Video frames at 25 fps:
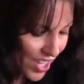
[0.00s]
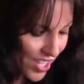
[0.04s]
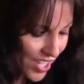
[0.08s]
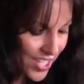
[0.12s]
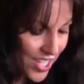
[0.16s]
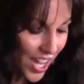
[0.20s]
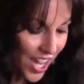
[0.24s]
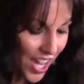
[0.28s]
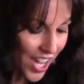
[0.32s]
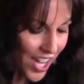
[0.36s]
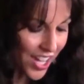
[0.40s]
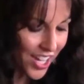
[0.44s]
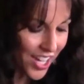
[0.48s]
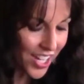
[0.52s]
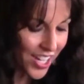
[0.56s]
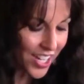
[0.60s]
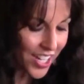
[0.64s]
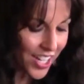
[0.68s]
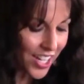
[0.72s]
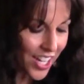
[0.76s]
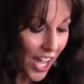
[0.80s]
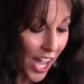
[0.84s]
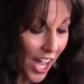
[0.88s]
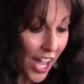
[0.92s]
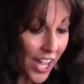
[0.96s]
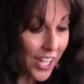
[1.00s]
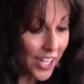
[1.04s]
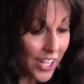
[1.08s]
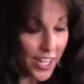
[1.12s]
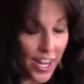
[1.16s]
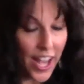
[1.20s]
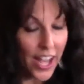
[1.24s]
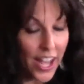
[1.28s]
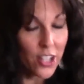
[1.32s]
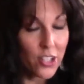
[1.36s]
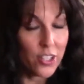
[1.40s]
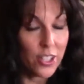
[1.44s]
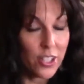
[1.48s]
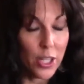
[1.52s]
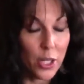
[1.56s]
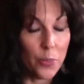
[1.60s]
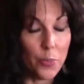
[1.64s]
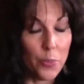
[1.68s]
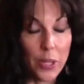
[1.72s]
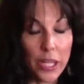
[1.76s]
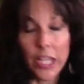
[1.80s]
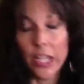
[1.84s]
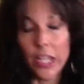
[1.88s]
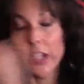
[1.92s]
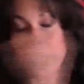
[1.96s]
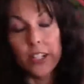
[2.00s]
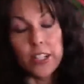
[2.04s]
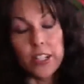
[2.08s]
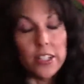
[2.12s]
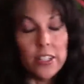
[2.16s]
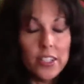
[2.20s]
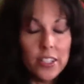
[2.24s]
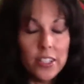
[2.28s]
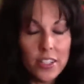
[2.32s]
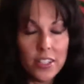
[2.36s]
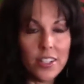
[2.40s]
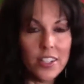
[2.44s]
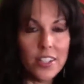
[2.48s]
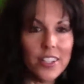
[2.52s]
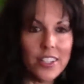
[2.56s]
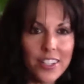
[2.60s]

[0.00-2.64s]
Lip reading: It actually appeared